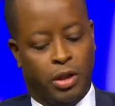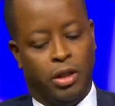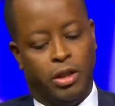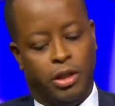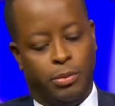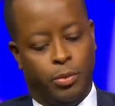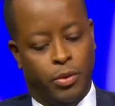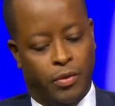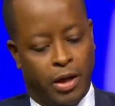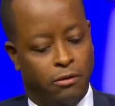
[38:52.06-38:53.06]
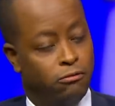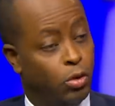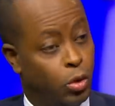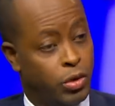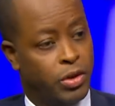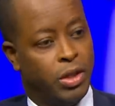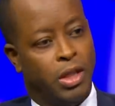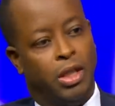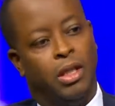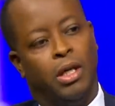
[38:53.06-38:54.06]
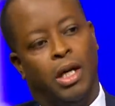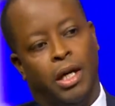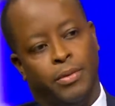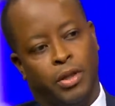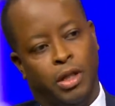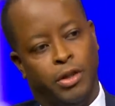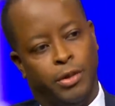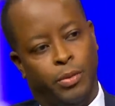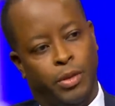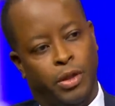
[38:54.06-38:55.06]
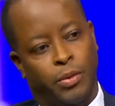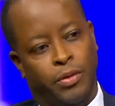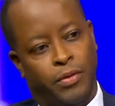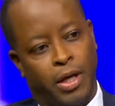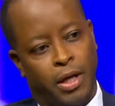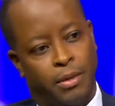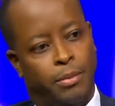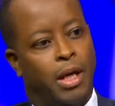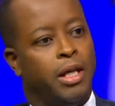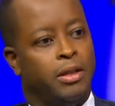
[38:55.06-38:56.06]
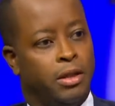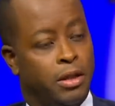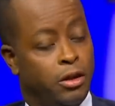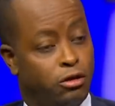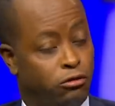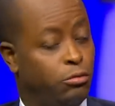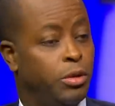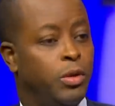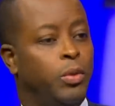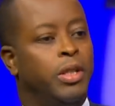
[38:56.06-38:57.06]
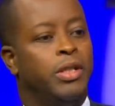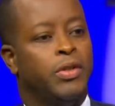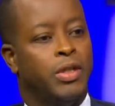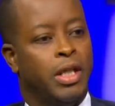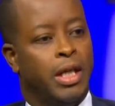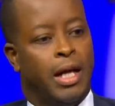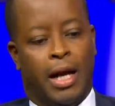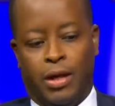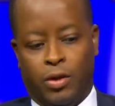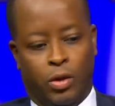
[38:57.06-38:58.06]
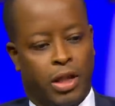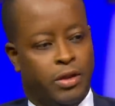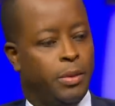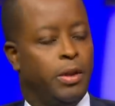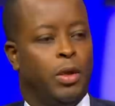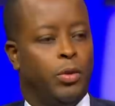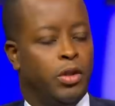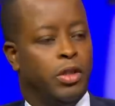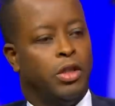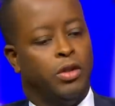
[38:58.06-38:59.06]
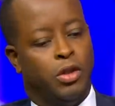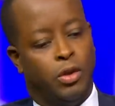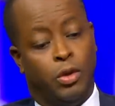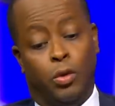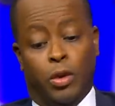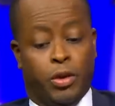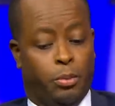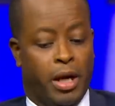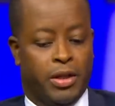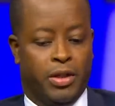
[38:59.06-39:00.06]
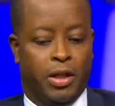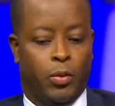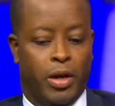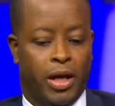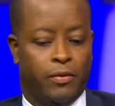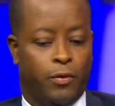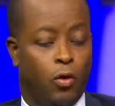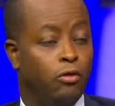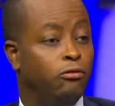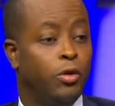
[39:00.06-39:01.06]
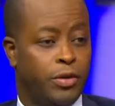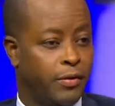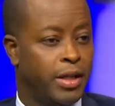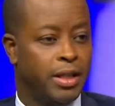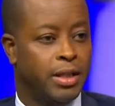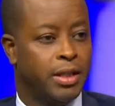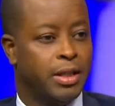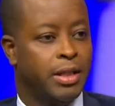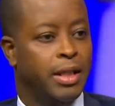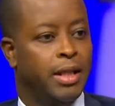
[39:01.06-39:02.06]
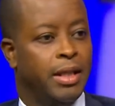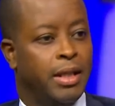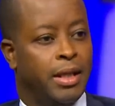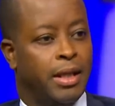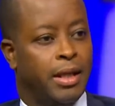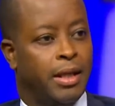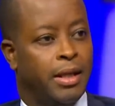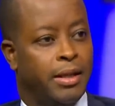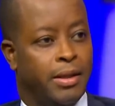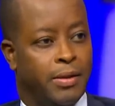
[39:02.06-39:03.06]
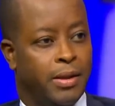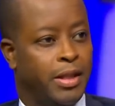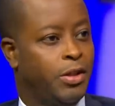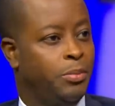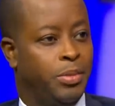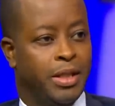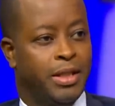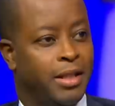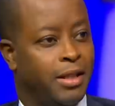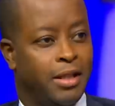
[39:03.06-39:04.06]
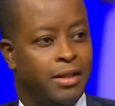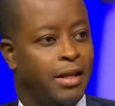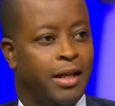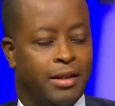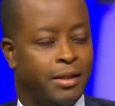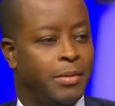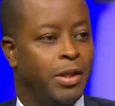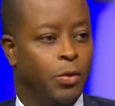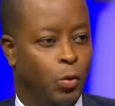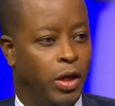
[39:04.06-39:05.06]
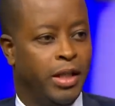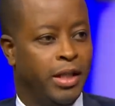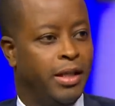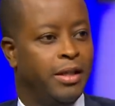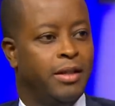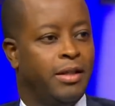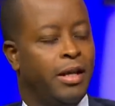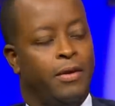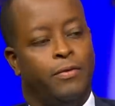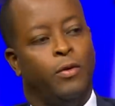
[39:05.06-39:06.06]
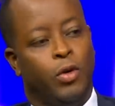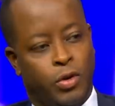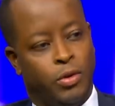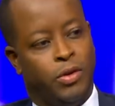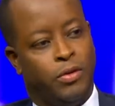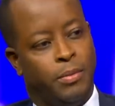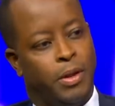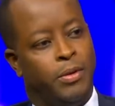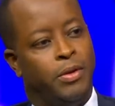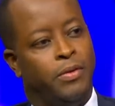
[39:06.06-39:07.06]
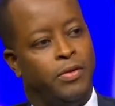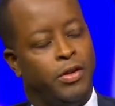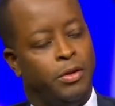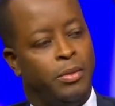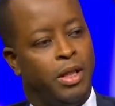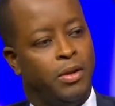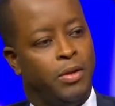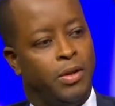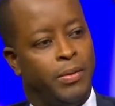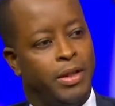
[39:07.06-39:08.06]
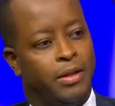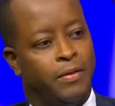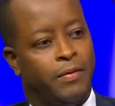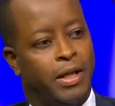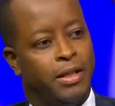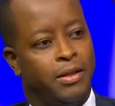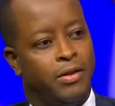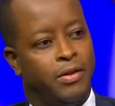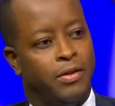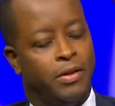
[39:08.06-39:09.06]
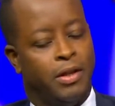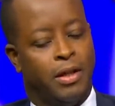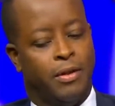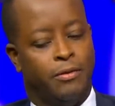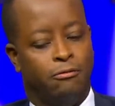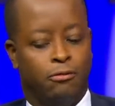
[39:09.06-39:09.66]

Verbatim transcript: Scholarship, we've had a Rhodes Scholarship winner, we've had Marshall and Truman winners, and so that's something that we're going to continue to do. This past year, we had 4 Rhodes finalists. You know, and let's put in context. I mean, in one year to have 4 students from Howard University make it all the way to the finals for